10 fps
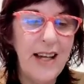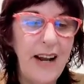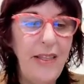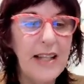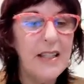
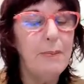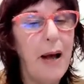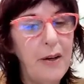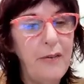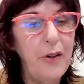And that's
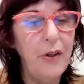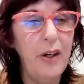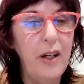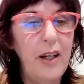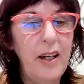part of
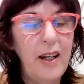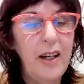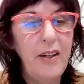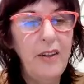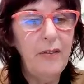your
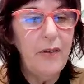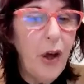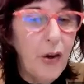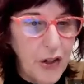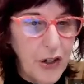
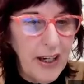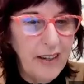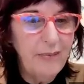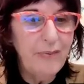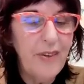
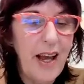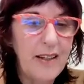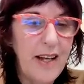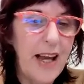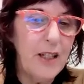coaching
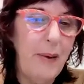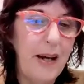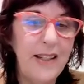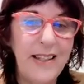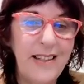
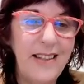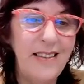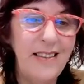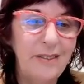aspect, isn't it?